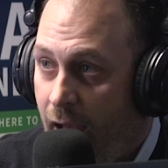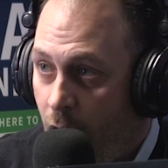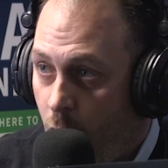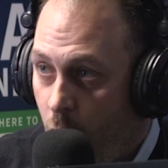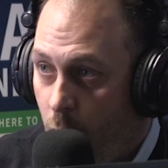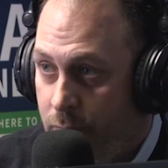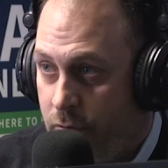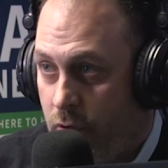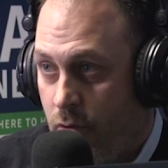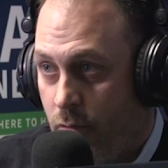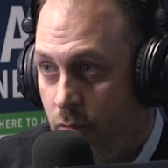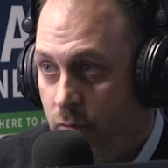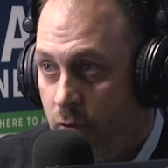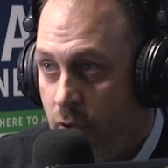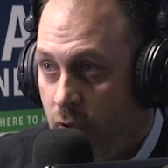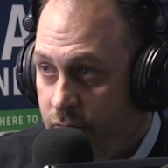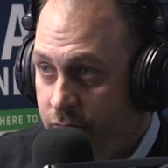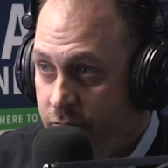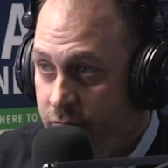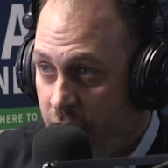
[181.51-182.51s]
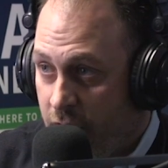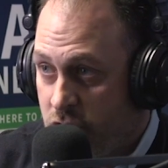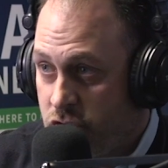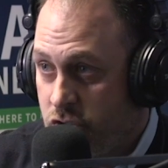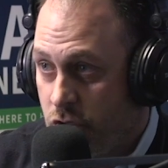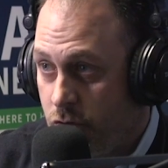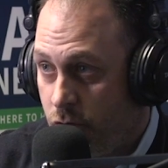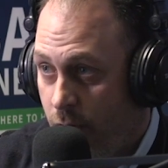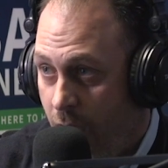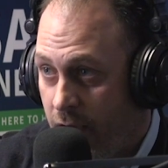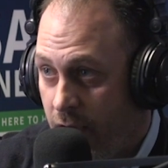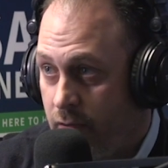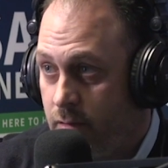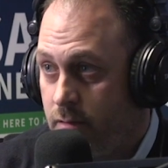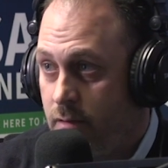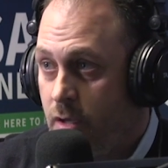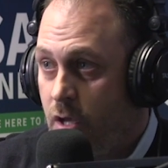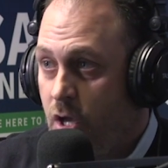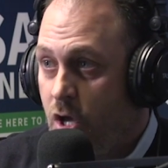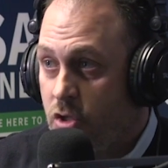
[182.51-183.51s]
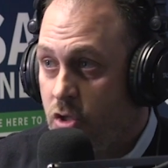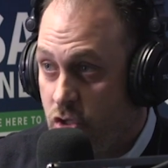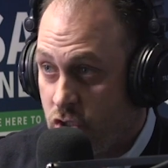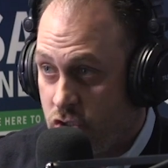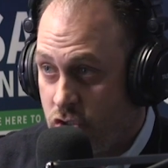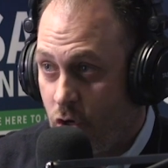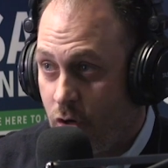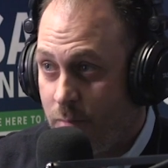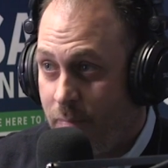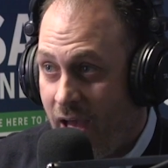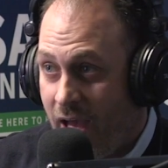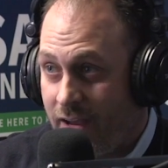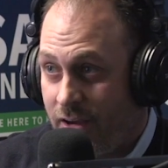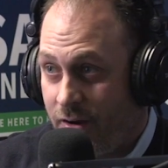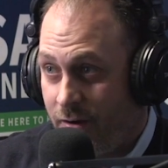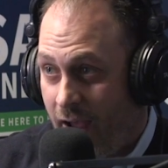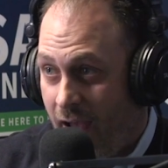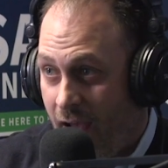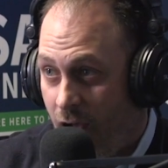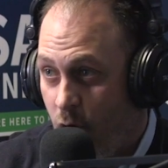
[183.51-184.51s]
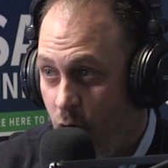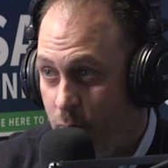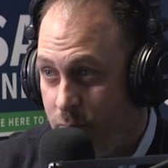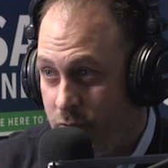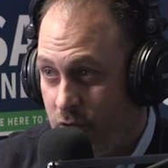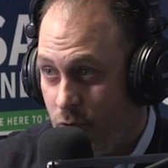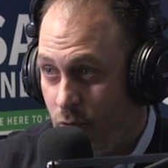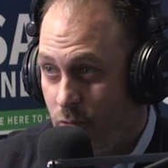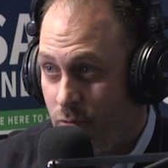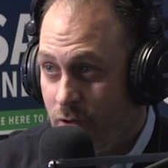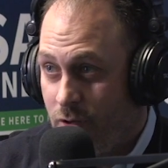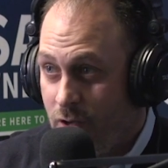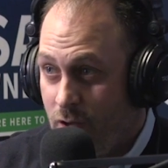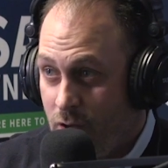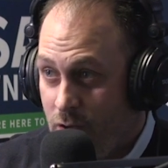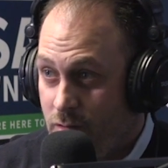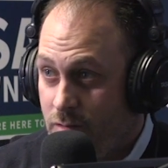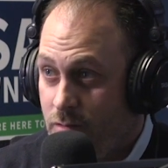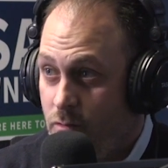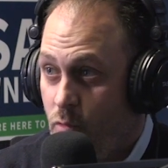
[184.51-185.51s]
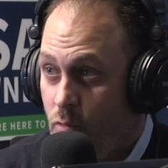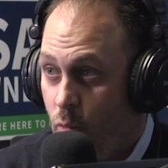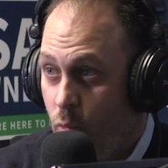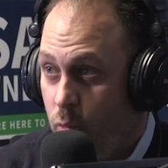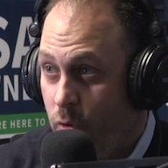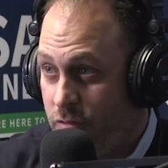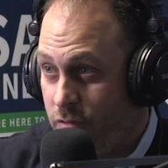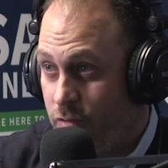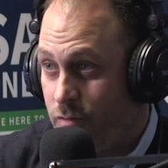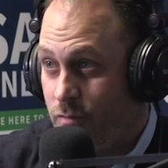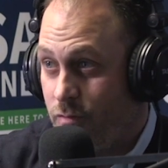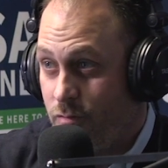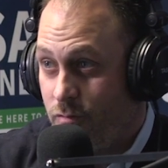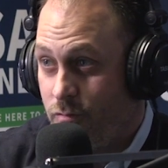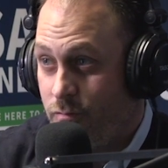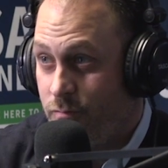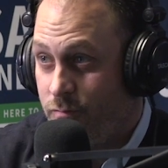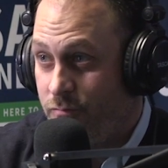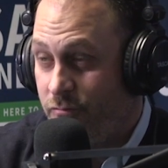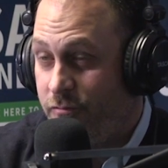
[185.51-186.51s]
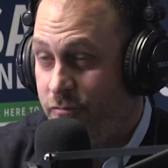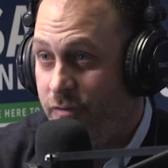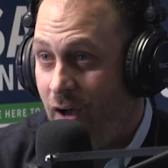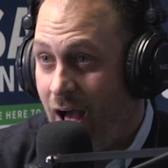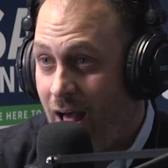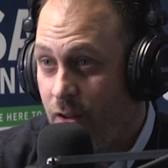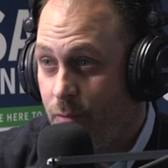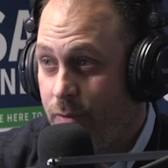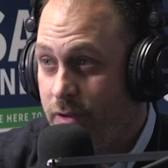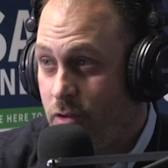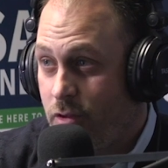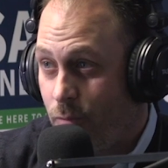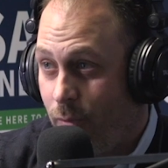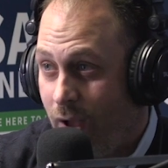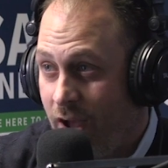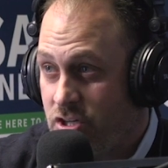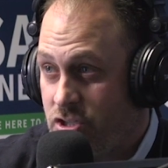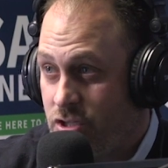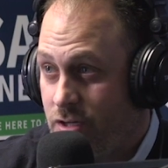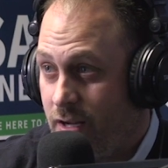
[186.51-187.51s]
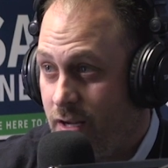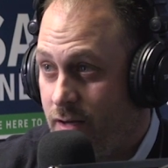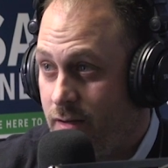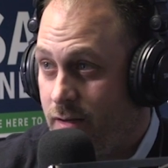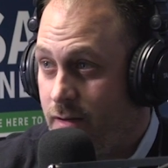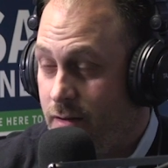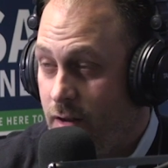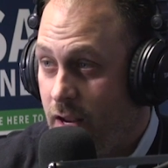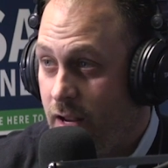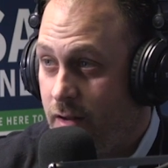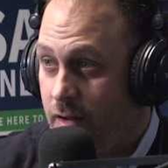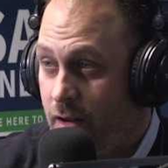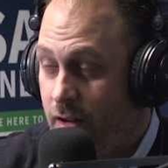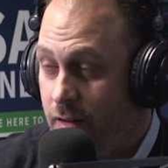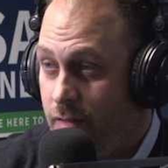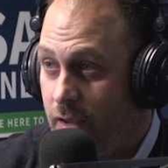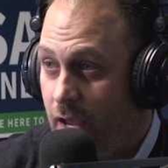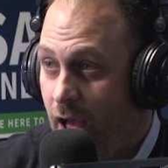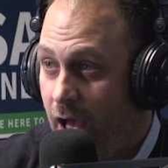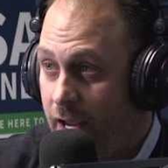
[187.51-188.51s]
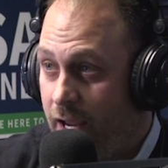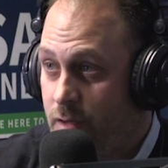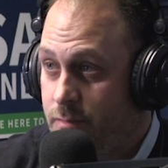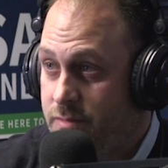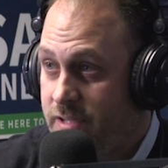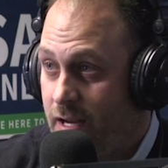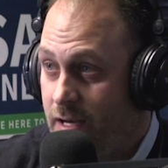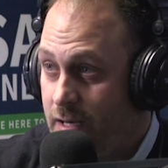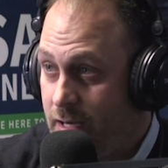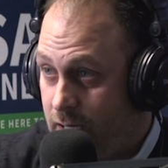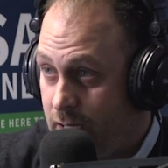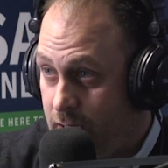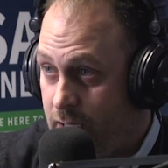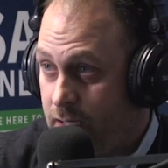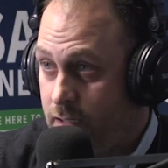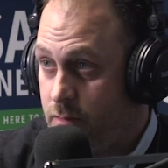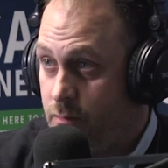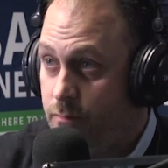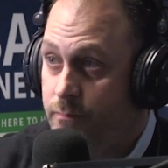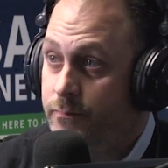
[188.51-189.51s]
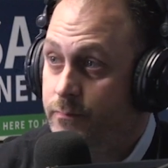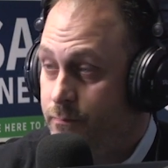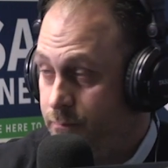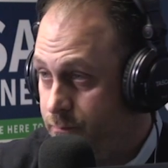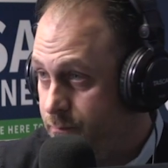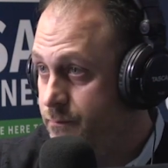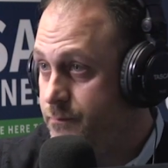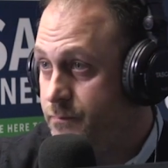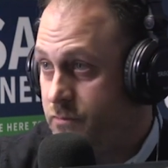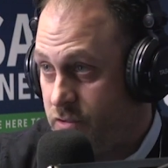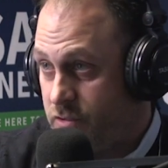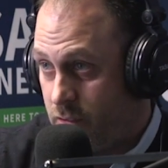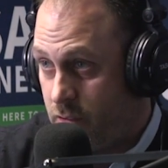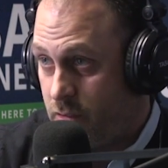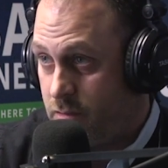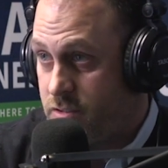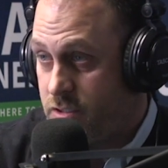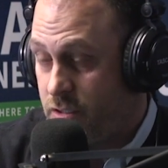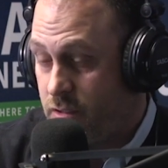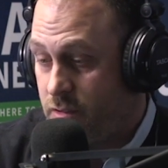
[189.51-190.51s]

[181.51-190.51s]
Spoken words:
help you fix your credit? Does your banker help you with following direction in the items that need to